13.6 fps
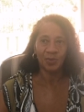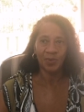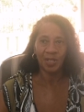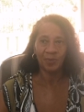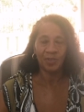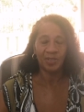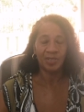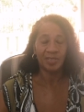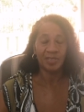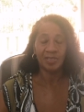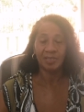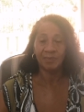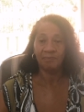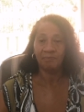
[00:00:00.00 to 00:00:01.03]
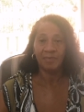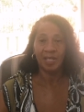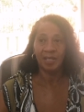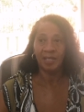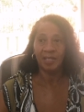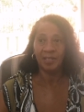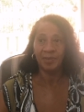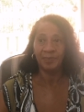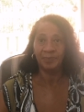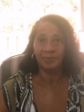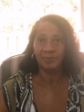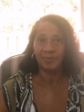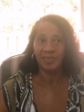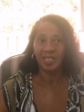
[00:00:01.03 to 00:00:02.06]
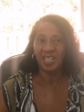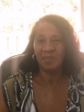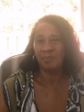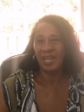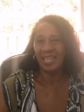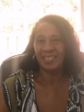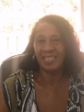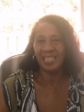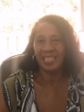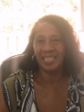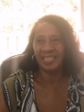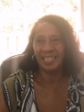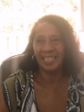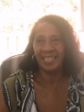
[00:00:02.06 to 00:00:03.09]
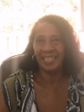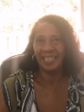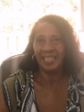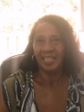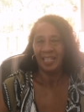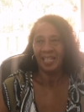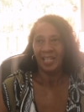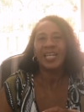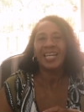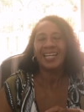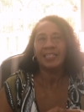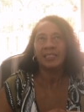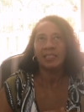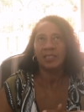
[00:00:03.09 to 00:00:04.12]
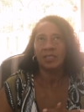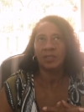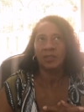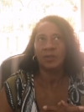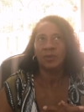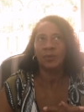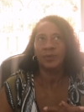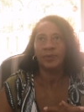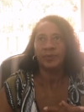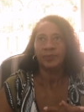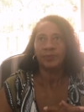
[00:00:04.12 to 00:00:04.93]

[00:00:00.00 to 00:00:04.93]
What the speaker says: 2 hours, and basically we had to,